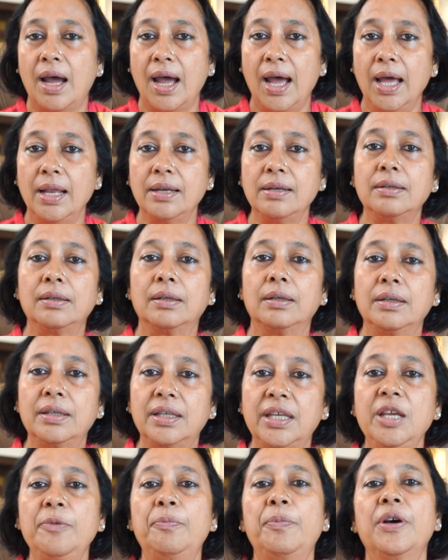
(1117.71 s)
and
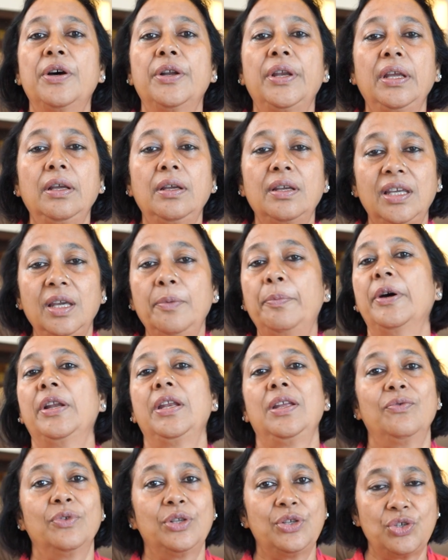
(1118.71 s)
keep learning, keep
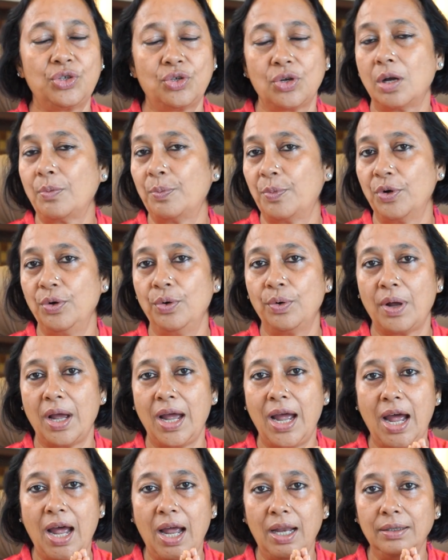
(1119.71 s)
earning with Stock Pro.
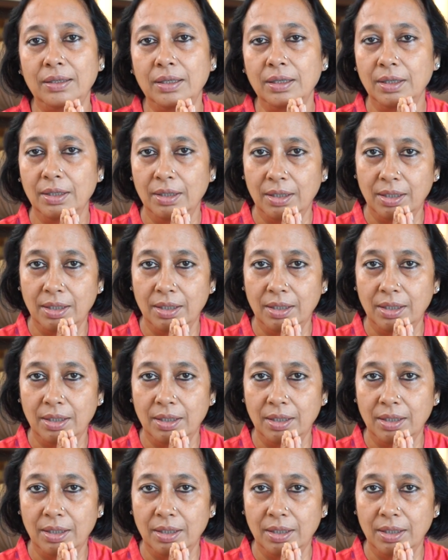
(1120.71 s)
And